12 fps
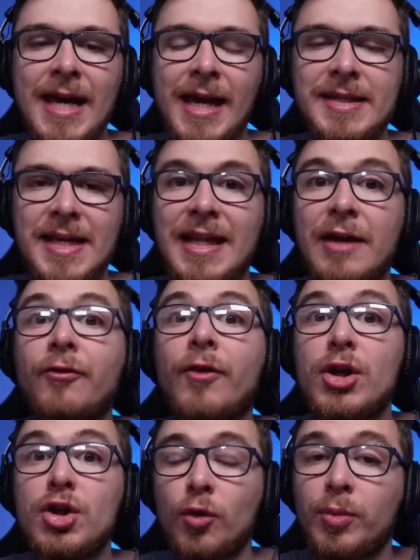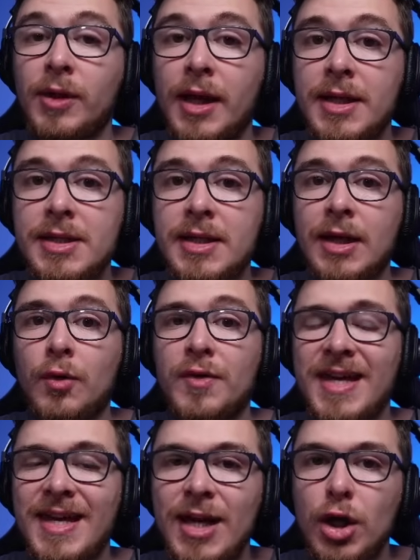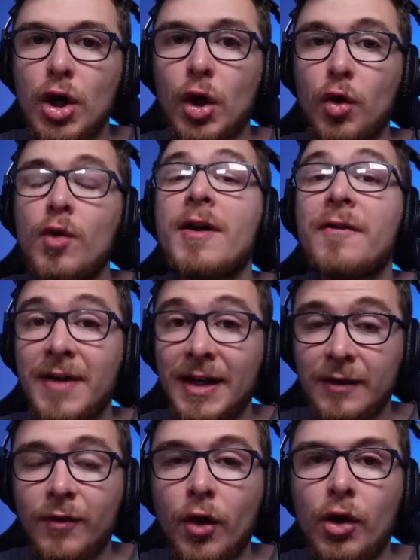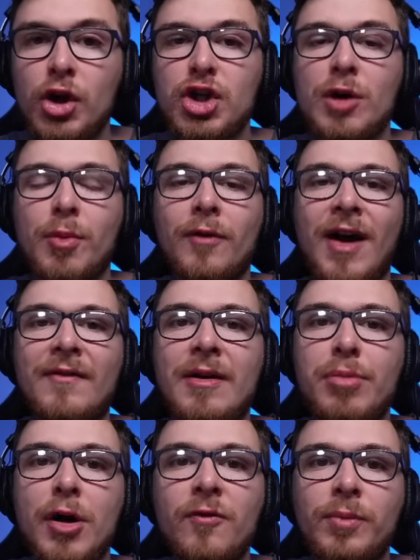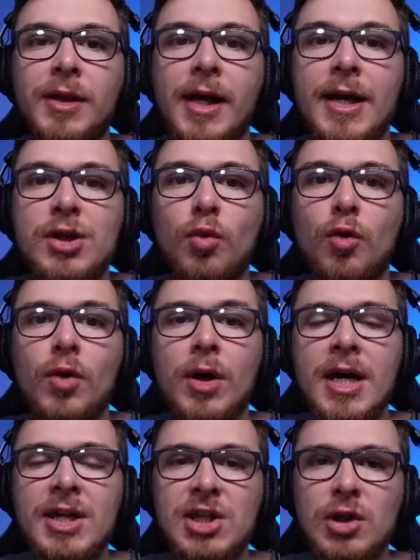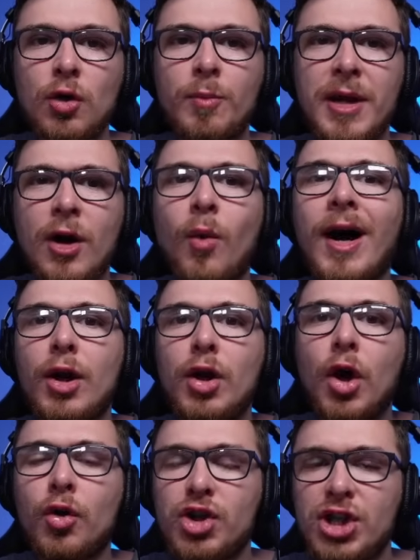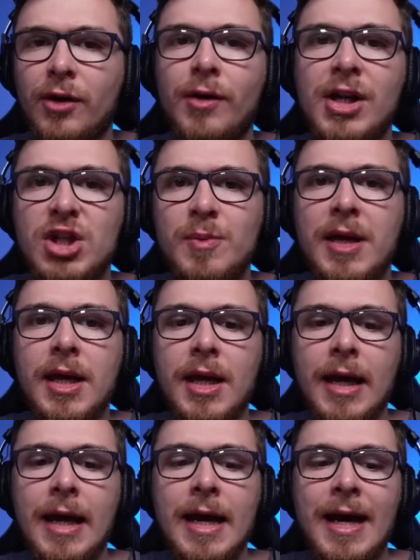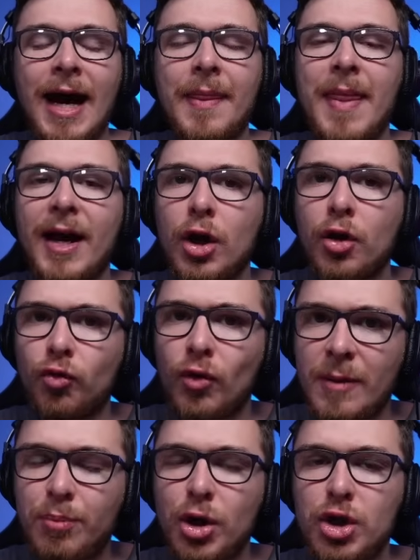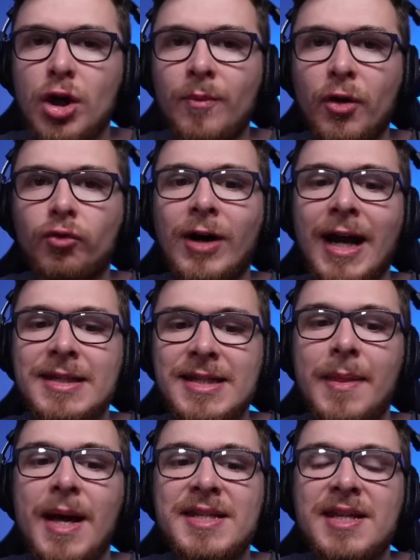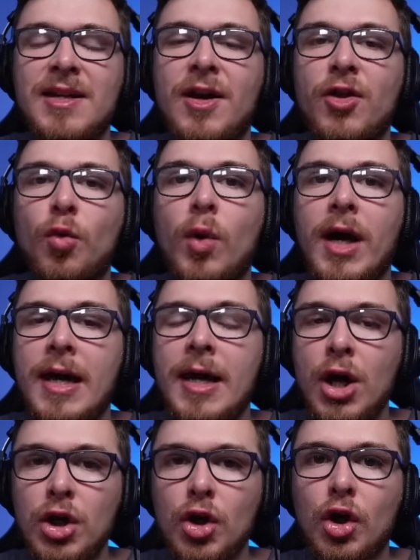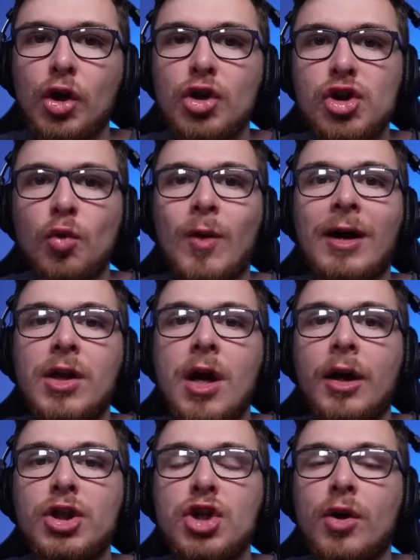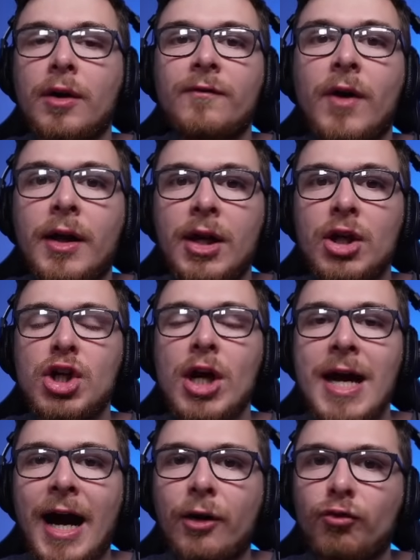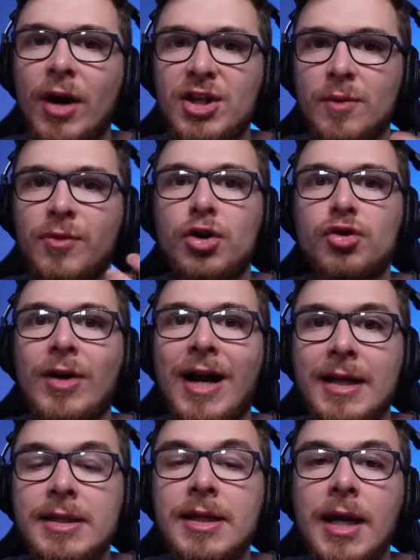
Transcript: is a differential play still. The EO, effective ownership of having both players, will still be quite low generally speaking, and that can really push you up the ranks, and that's another way you can use the wildcard to your advantage and rise up those ranks